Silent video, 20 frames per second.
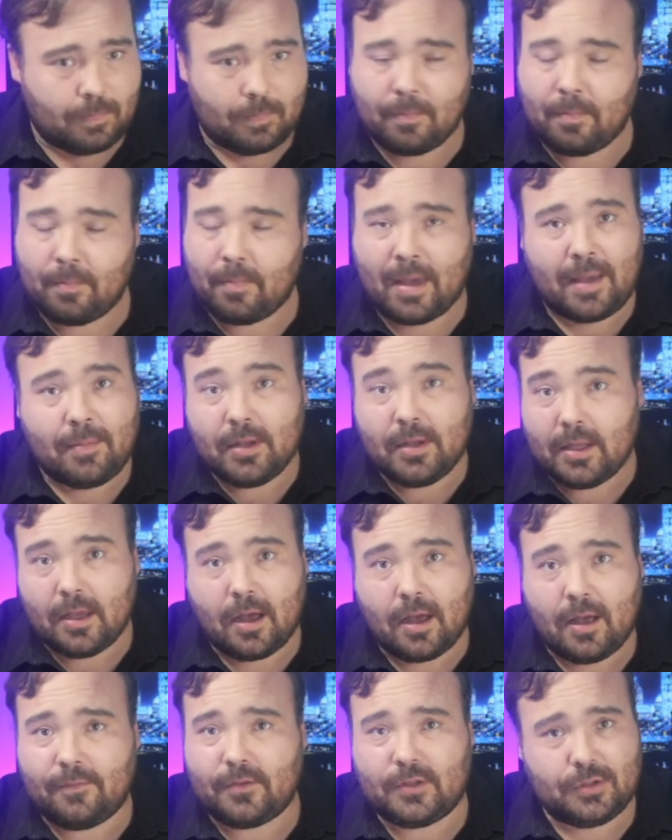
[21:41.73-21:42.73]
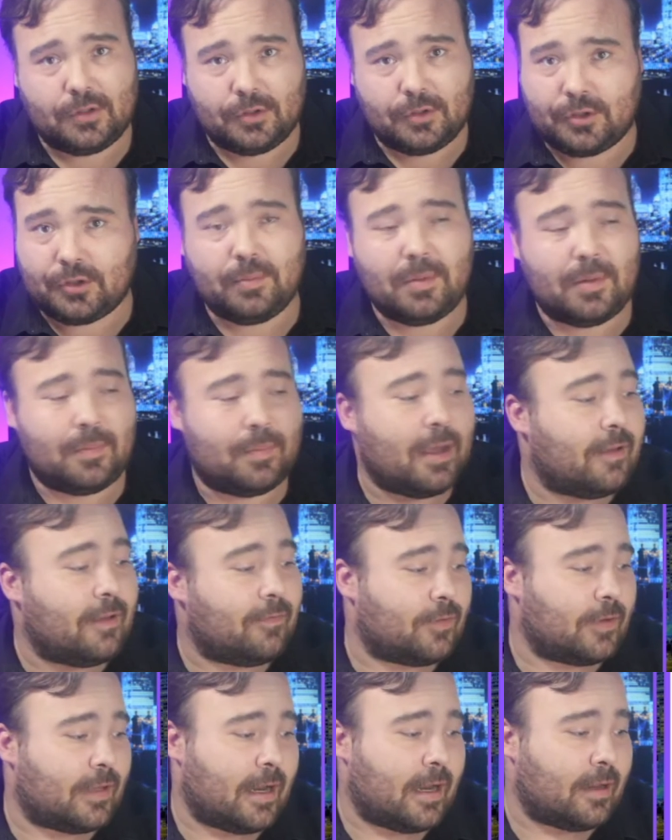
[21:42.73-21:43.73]
maybe the officers should be paying
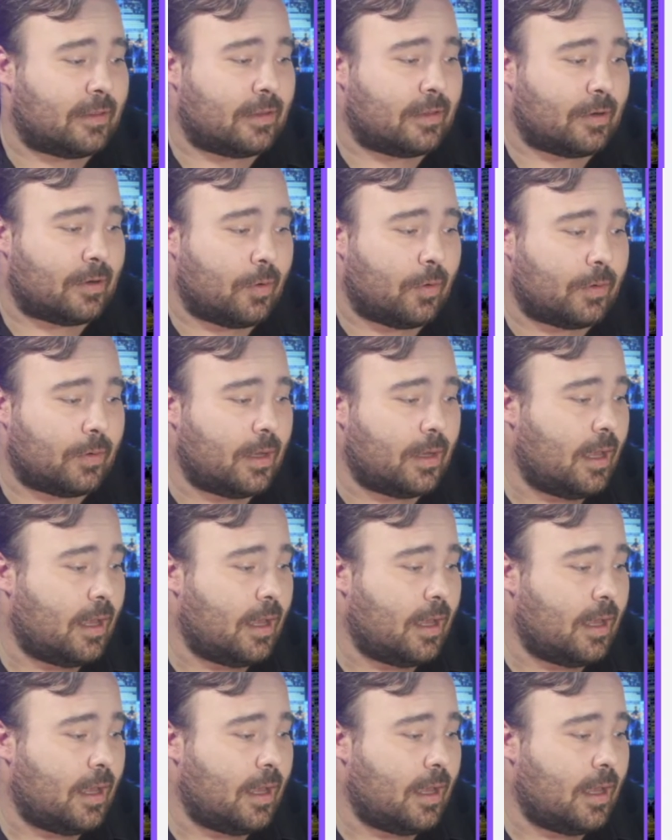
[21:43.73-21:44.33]
for that on their own.